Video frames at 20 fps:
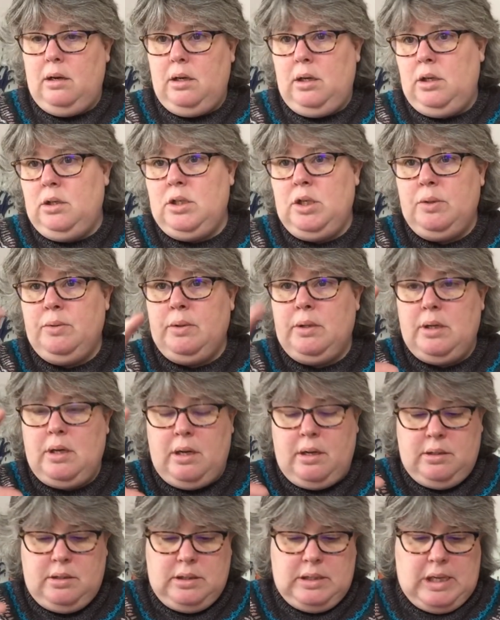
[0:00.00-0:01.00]
you do
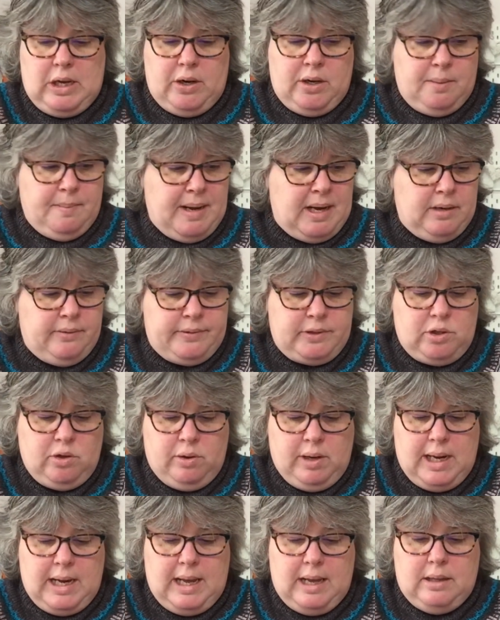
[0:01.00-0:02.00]
a certain amount of
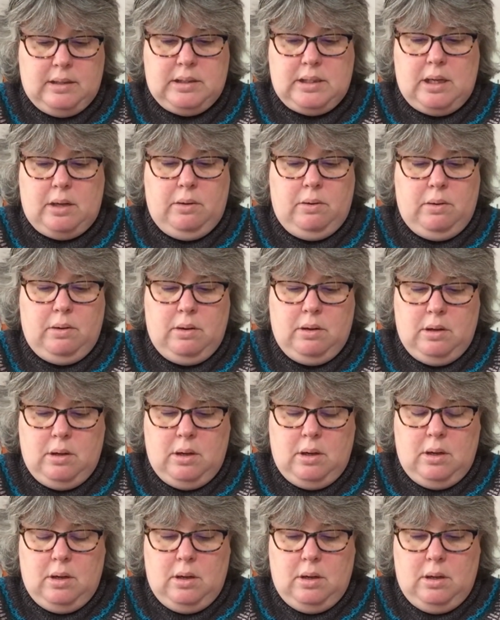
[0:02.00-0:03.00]
stockinette. So
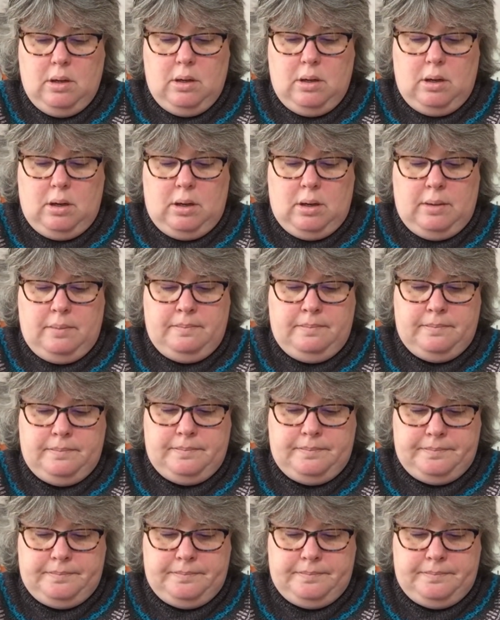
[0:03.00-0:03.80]
I'm